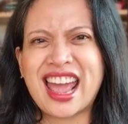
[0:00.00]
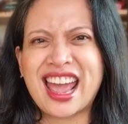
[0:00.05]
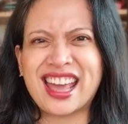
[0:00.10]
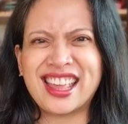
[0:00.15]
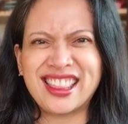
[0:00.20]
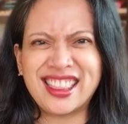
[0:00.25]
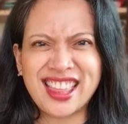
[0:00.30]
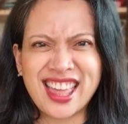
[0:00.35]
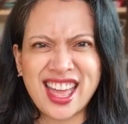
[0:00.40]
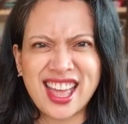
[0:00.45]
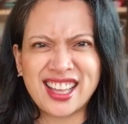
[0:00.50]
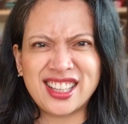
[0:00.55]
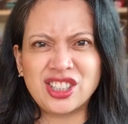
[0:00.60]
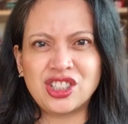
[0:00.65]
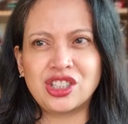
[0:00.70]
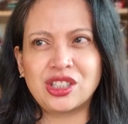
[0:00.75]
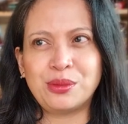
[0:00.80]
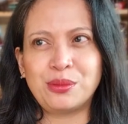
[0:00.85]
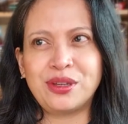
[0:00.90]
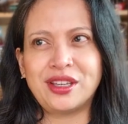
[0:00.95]
And then
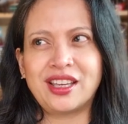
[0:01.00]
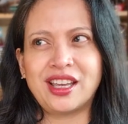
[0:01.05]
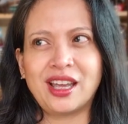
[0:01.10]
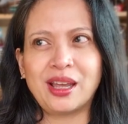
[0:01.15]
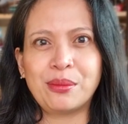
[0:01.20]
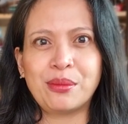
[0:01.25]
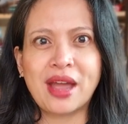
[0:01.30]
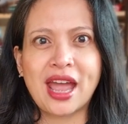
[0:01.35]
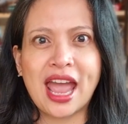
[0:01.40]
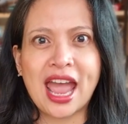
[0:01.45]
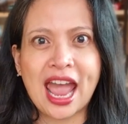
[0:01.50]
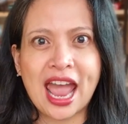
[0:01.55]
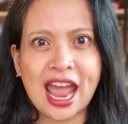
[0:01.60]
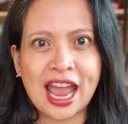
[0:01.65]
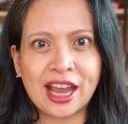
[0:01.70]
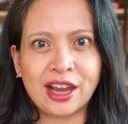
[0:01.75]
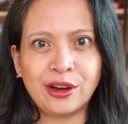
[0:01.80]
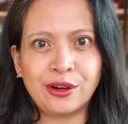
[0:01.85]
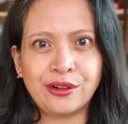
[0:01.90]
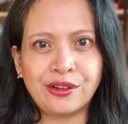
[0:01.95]
she became
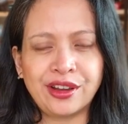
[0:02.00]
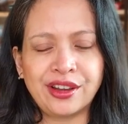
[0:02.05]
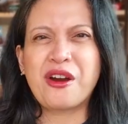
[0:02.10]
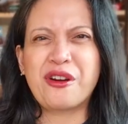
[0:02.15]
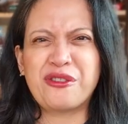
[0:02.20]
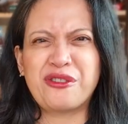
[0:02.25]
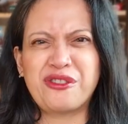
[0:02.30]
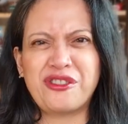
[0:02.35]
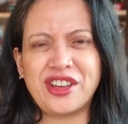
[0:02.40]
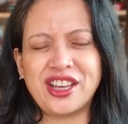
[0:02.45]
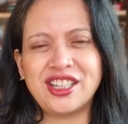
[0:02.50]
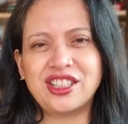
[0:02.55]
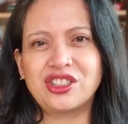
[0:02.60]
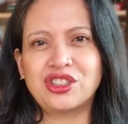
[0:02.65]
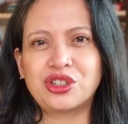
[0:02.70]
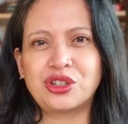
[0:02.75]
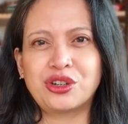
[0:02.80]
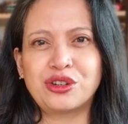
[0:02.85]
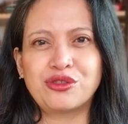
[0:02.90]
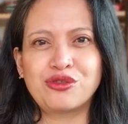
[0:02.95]
angry. Her face
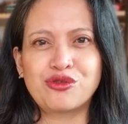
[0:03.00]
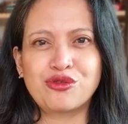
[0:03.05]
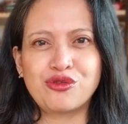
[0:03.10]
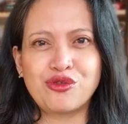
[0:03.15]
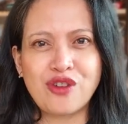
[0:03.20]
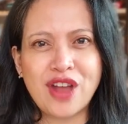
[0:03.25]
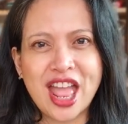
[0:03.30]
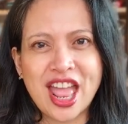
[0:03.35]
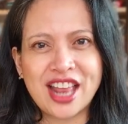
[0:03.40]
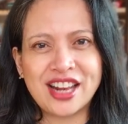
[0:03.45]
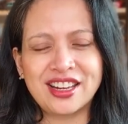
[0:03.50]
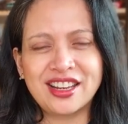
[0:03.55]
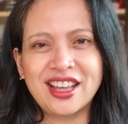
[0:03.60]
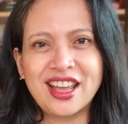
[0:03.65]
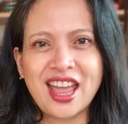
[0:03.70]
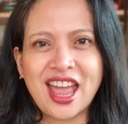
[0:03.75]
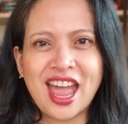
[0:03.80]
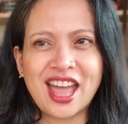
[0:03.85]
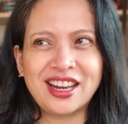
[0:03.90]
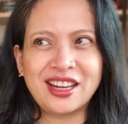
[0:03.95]
turned red
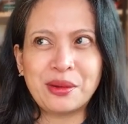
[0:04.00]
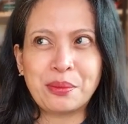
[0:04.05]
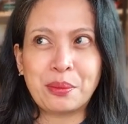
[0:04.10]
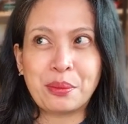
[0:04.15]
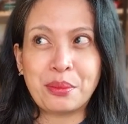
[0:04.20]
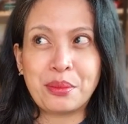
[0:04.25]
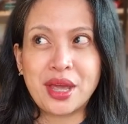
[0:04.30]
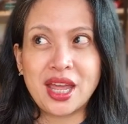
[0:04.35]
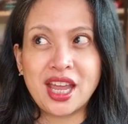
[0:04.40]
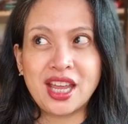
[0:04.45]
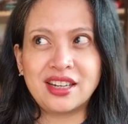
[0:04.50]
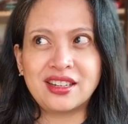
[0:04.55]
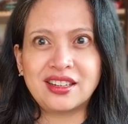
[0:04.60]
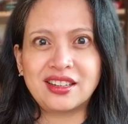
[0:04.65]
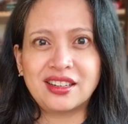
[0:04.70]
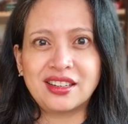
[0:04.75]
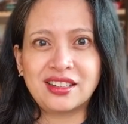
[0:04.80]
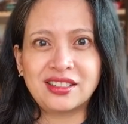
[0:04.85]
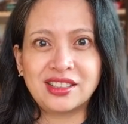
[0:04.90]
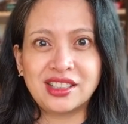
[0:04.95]
and it made
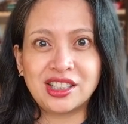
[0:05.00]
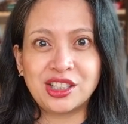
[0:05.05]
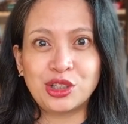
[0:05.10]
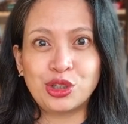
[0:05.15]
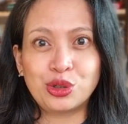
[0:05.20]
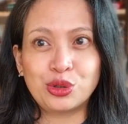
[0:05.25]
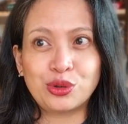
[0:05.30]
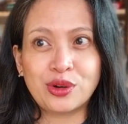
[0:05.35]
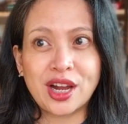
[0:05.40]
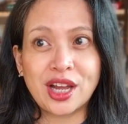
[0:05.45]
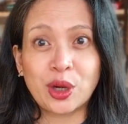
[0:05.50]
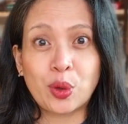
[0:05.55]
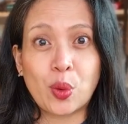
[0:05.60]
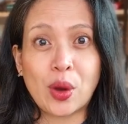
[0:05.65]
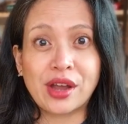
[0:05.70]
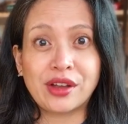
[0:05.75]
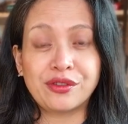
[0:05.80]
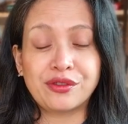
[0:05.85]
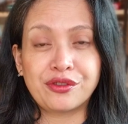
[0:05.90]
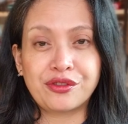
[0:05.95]
Sijurai
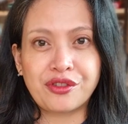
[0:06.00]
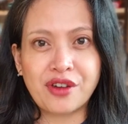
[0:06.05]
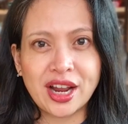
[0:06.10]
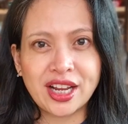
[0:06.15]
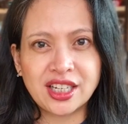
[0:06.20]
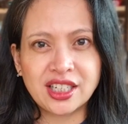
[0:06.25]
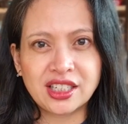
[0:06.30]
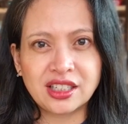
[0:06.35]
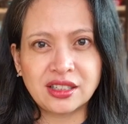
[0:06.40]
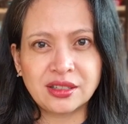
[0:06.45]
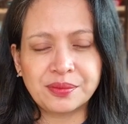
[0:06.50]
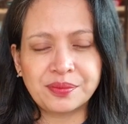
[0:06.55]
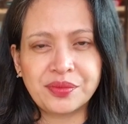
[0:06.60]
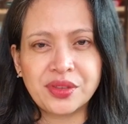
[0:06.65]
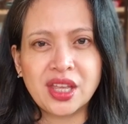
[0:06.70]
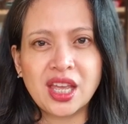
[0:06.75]
quite frightened.